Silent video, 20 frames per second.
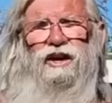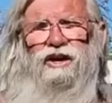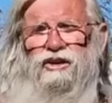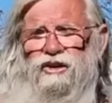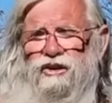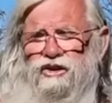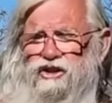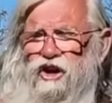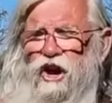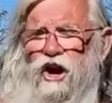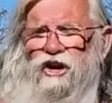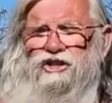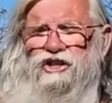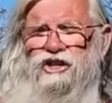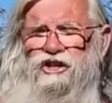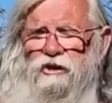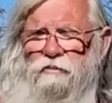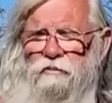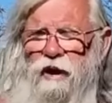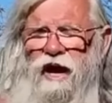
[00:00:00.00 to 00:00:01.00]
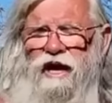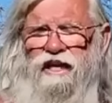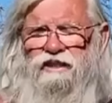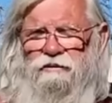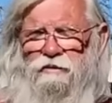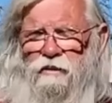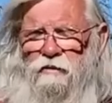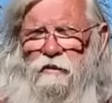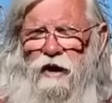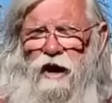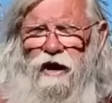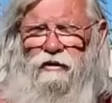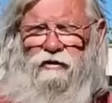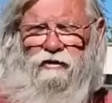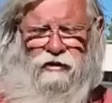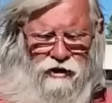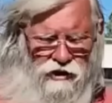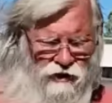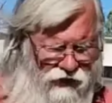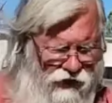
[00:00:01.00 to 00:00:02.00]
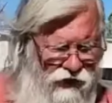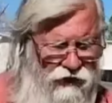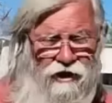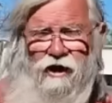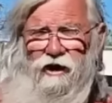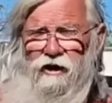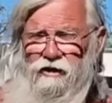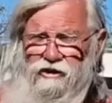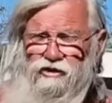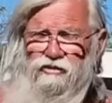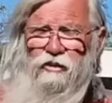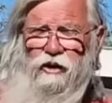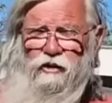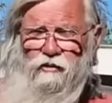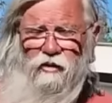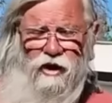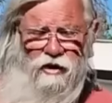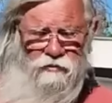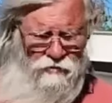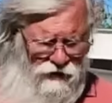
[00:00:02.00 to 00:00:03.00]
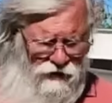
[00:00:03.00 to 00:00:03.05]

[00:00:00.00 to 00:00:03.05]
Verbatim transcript: you're charging the maximum amount, and a 120 watt